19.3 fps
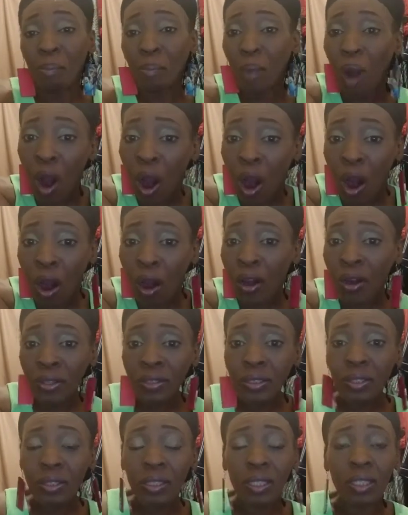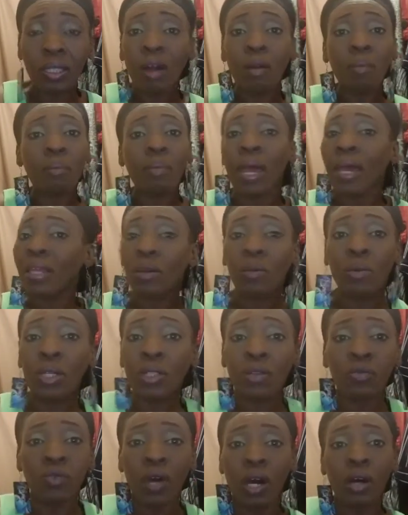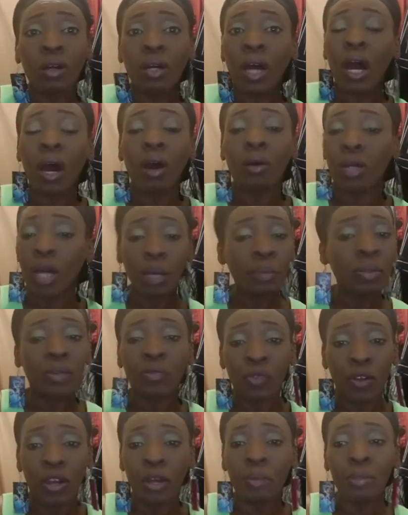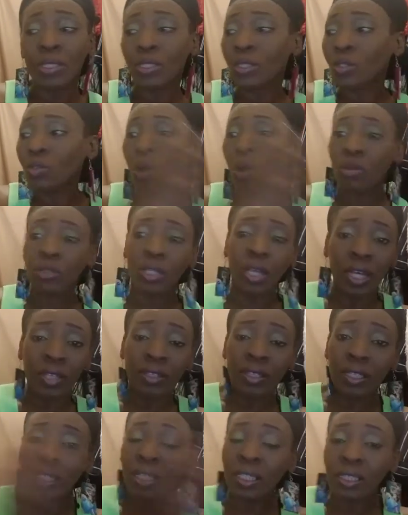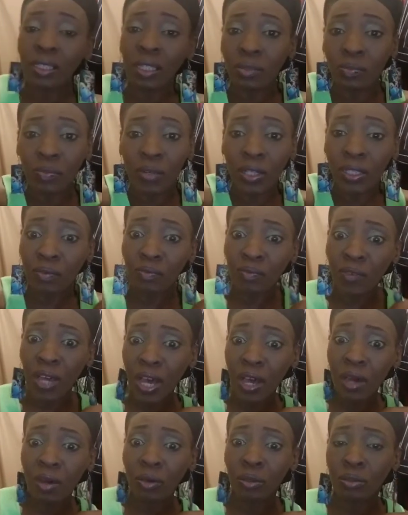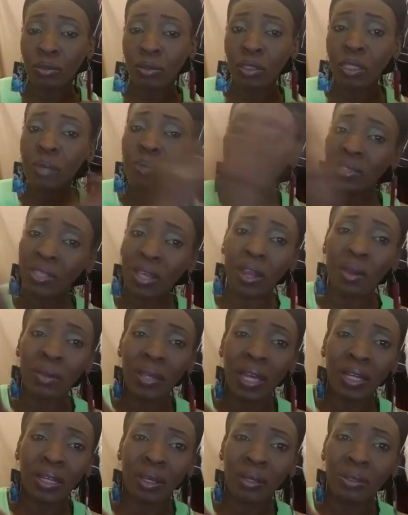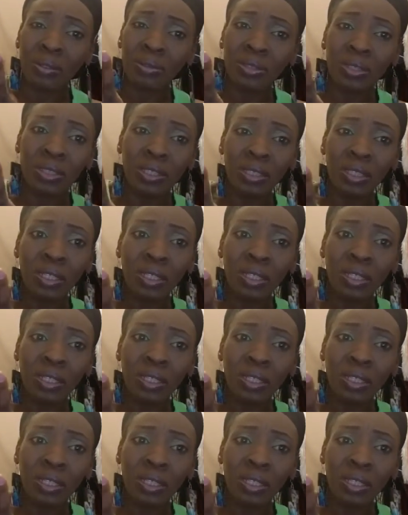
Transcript: Mars. It don't matter where the phone call coming from. It's who on the other end of the fucking phone. I'm sorry I cursed.